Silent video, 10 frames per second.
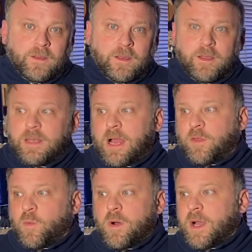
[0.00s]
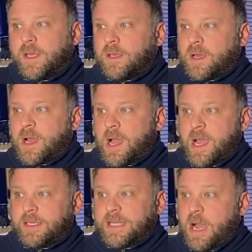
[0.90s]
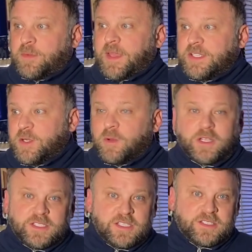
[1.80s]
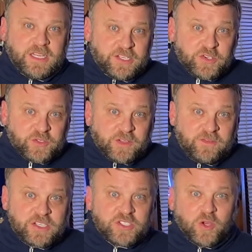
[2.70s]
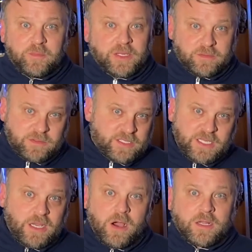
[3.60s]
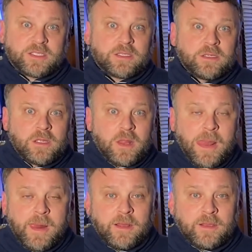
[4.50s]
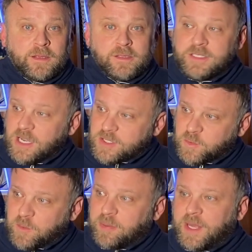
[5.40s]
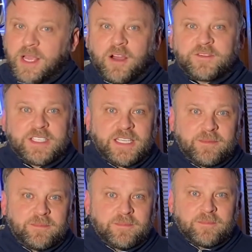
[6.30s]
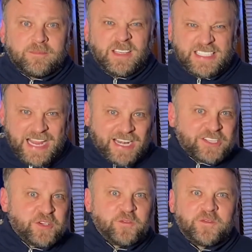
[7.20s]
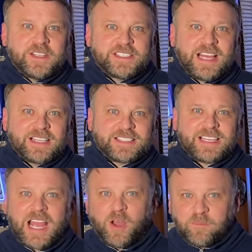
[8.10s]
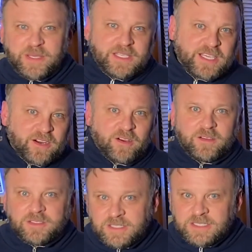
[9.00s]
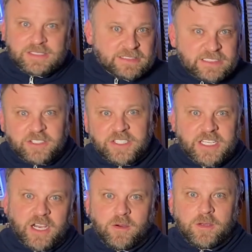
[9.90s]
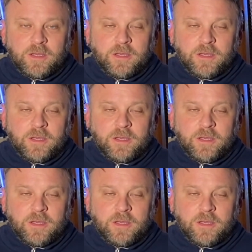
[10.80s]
Now, the one, I doubt they do it because it's interdivisional, but the Seahawks. Seahawks were a playoff team. His attitude fits that style. Pete Carroll, there you go.